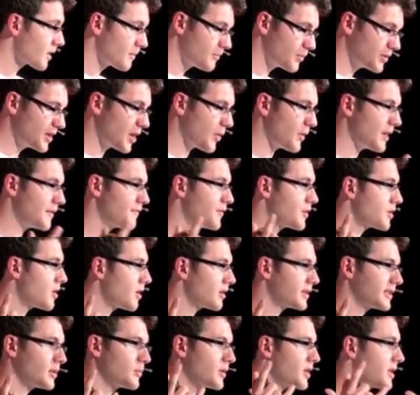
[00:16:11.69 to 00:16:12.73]
But you know, if you've
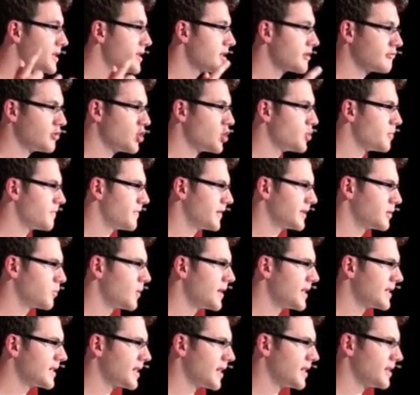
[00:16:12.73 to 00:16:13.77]
got someone in your group this
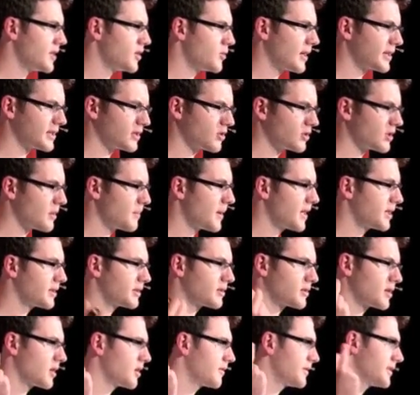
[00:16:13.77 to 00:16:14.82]
weekend who hasn't got the
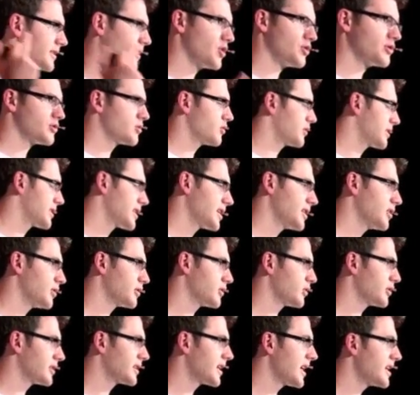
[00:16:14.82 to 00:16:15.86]
best kind of social
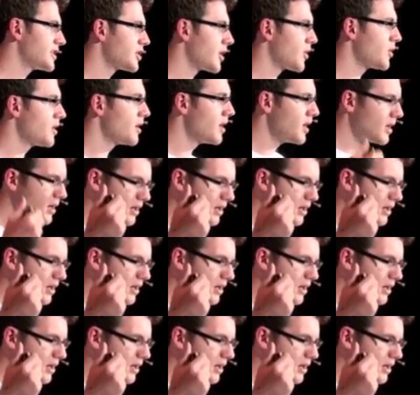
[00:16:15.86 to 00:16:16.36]
skills or stage, you know,